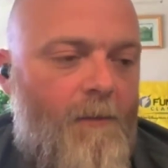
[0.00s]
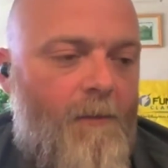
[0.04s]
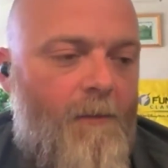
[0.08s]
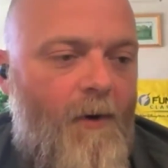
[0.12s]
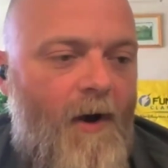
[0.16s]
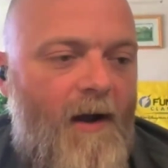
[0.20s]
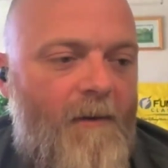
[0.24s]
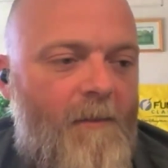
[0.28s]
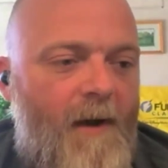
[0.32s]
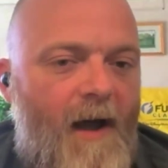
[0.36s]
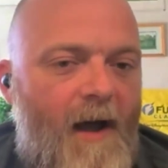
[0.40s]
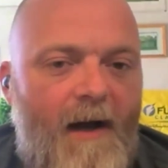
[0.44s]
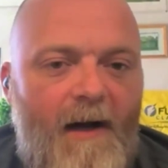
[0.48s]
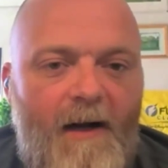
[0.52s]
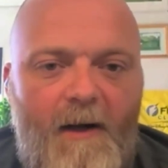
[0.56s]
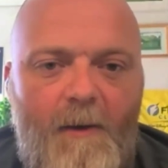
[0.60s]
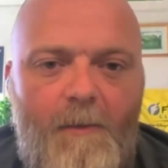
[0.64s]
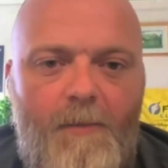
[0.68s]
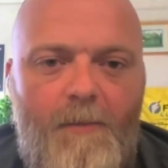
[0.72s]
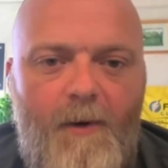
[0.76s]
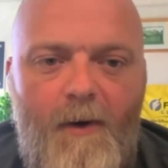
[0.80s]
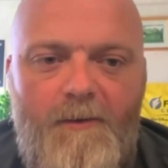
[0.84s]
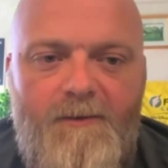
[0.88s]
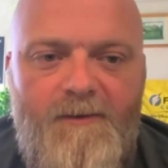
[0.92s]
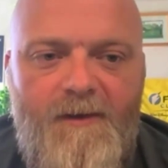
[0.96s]
pragmatic
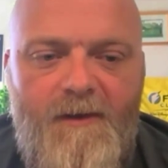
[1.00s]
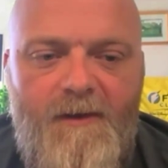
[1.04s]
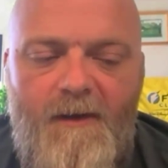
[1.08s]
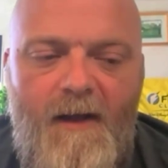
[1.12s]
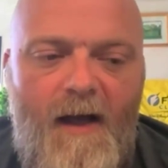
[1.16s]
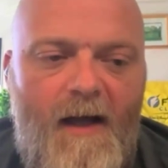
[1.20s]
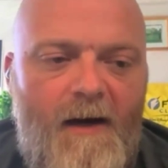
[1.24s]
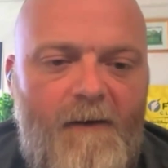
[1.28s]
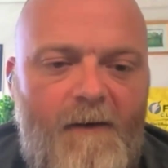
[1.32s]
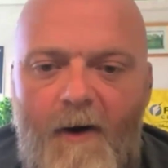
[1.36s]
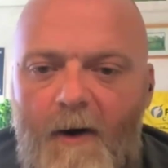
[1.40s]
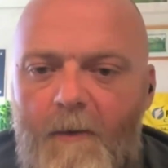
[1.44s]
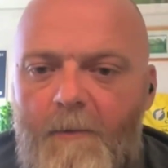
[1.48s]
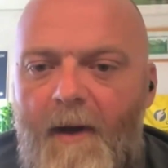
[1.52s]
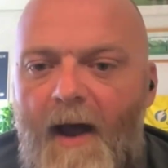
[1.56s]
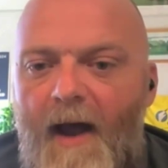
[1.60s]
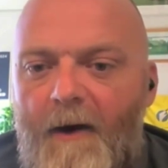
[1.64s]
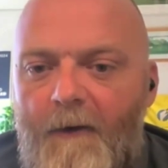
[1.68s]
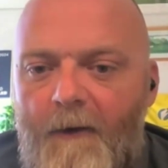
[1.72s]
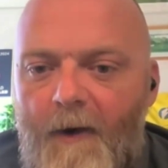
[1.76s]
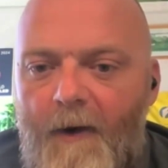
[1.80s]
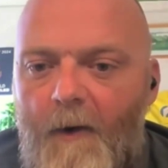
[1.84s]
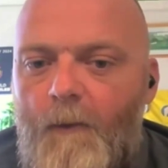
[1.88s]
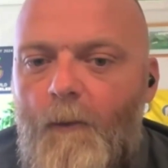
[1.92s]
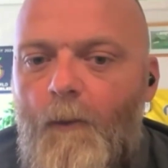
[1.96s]
approach and a lot of our
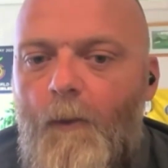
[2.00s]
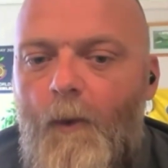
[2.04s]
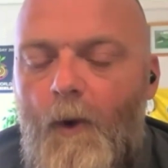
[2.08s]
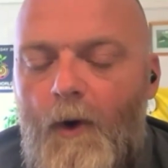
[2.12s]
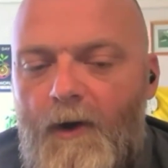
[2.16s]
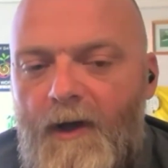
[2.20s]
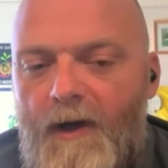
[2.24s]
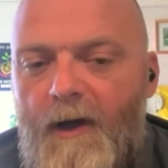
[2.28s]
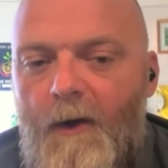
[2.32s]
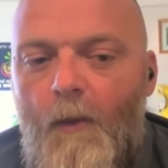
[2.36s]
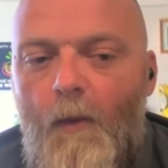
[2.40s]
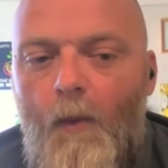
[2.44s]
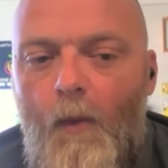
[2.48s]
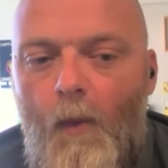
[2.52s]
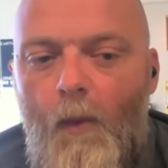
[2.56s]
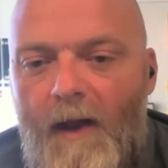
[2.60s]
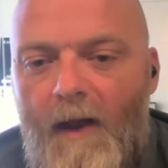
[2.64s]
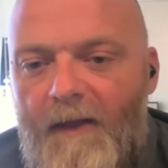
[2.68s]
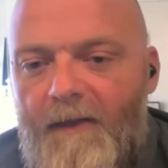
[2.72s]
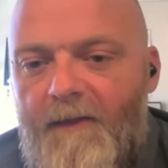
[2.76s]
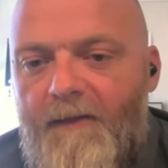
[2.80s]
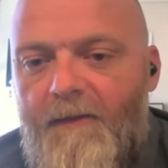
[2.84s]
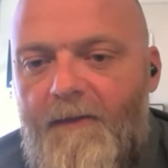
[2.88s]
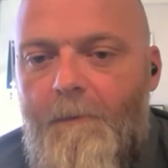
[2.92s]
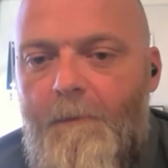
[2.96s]
background working
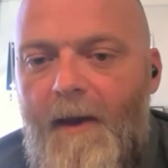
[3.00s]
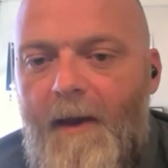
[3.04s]
with